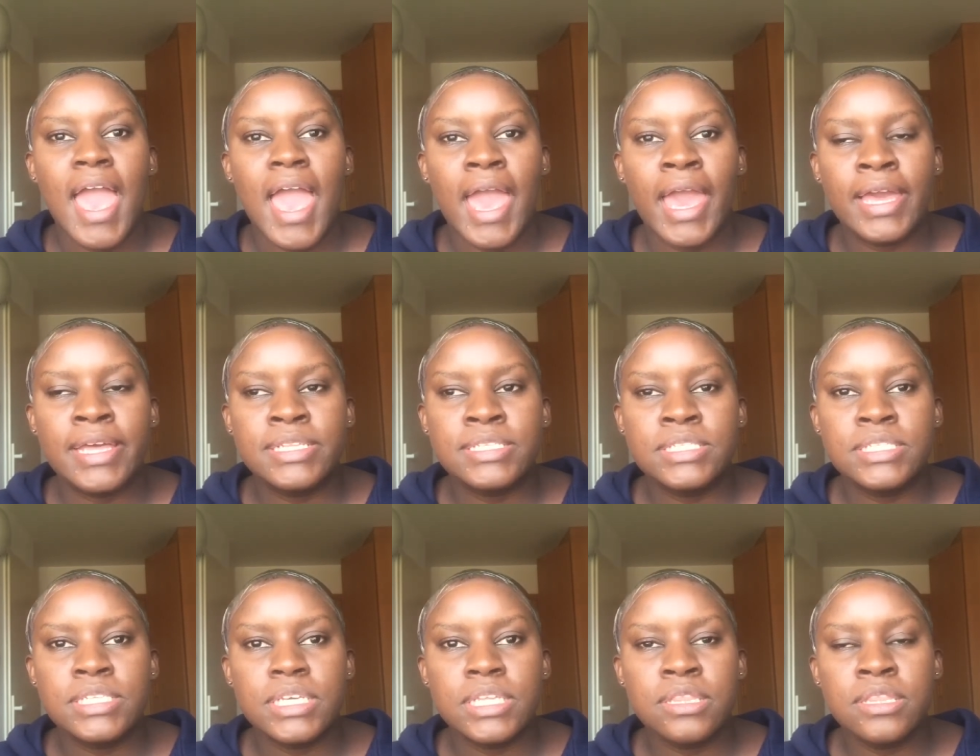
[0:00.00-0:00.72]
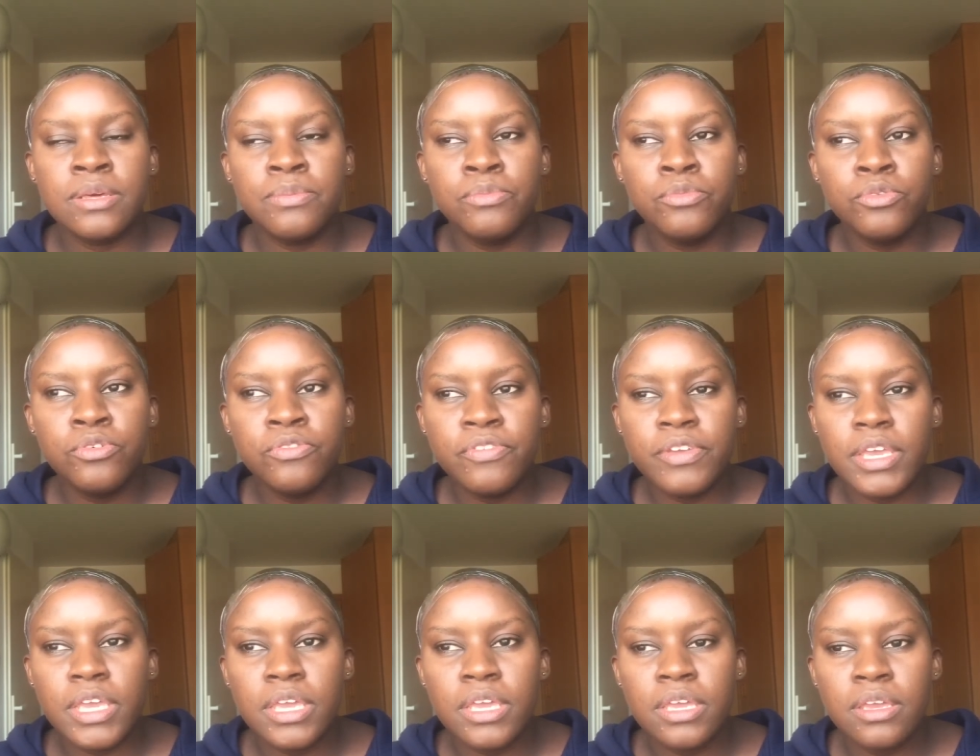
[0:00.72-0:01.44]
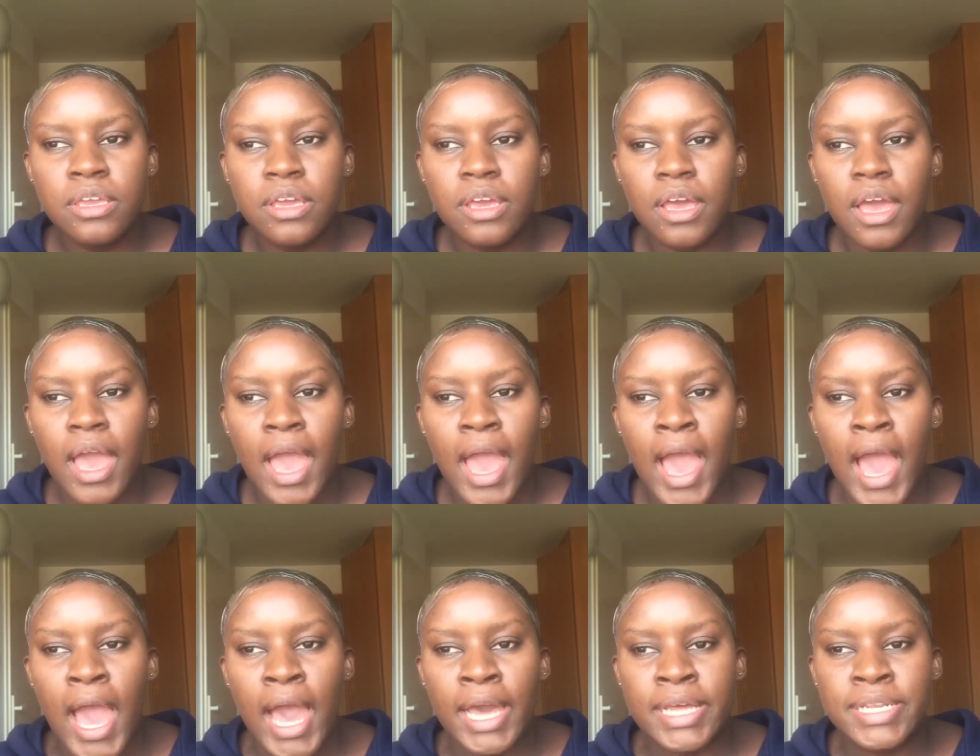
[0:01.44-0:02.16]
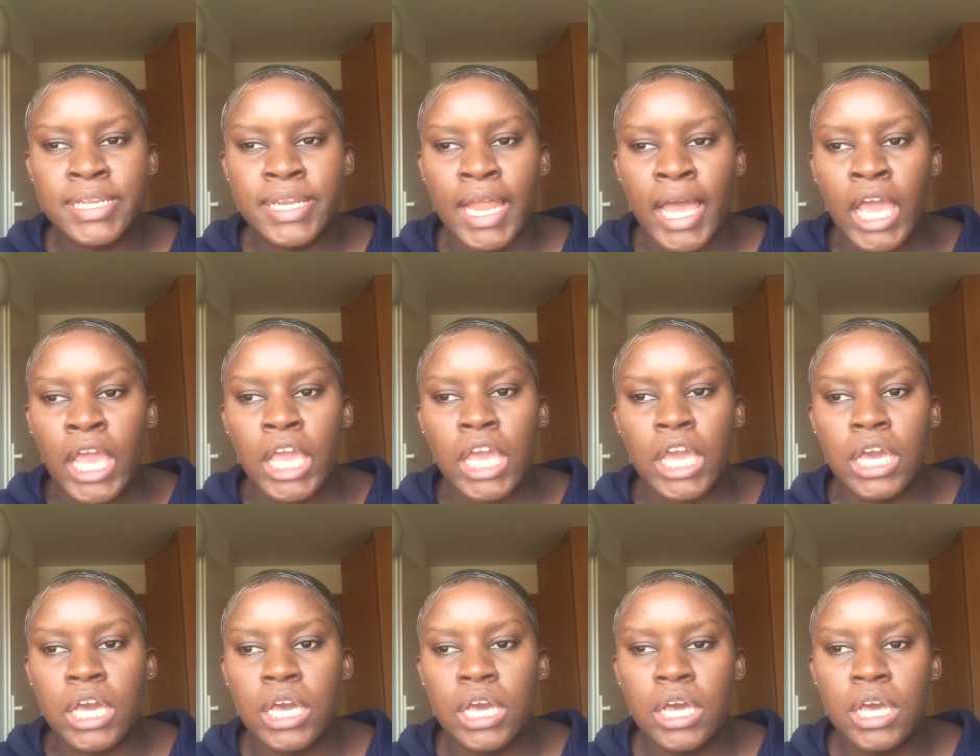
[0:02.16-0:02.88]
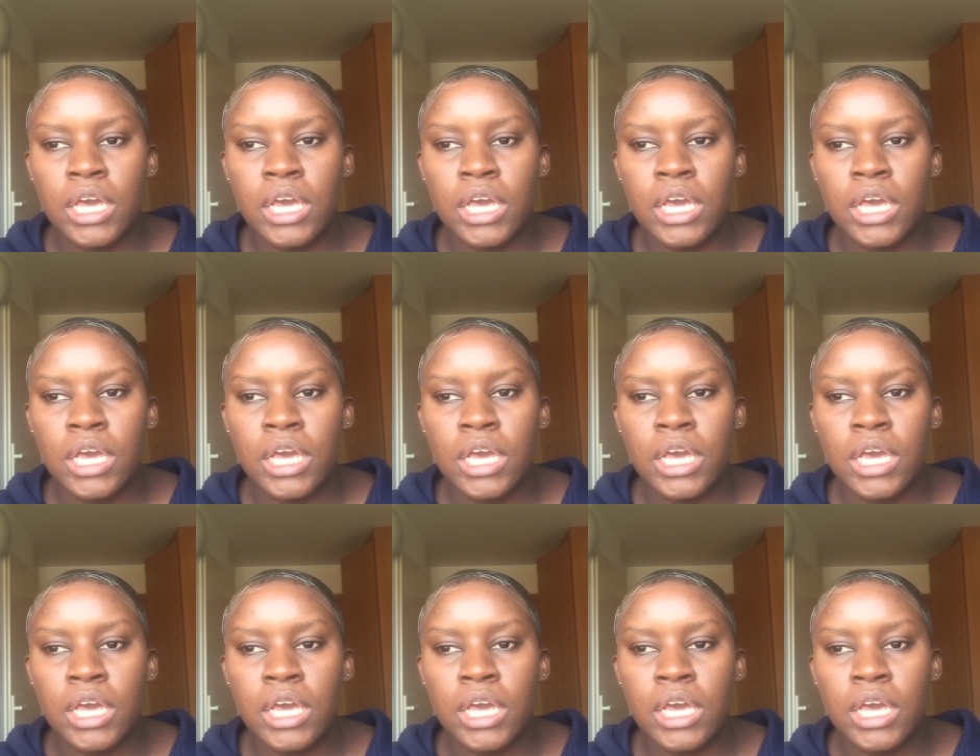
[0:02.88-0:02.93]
and the movie had like